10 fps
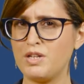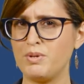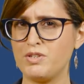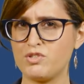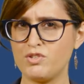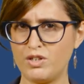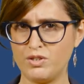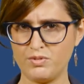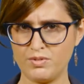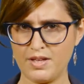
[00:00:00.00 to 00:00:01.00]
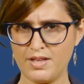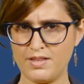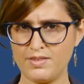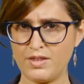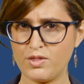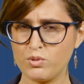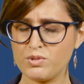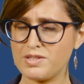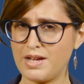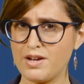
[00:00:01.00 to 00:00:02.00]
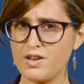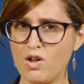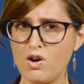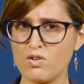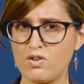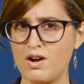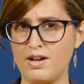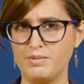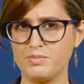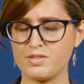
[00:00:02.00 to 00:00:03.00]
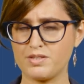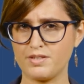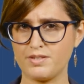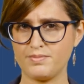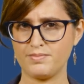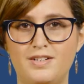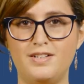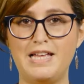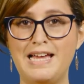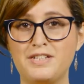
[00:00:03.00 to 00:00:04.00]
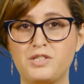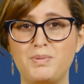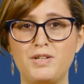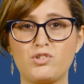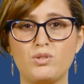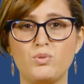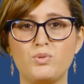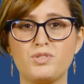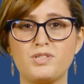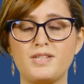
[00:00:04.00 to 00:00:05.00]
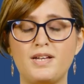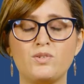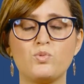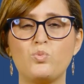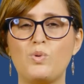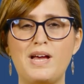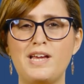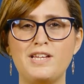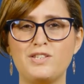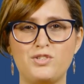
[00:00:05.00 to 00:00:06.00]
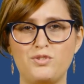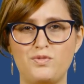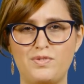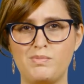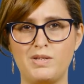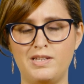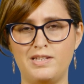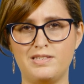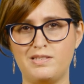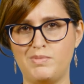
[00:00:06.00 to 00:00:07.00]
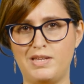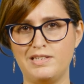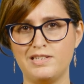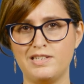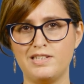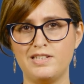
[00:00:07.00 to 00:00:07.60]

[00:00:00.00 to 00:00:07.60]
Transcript: Kiwis know that thoughts are not crimes. Hate speech laws sound way too familiar to me.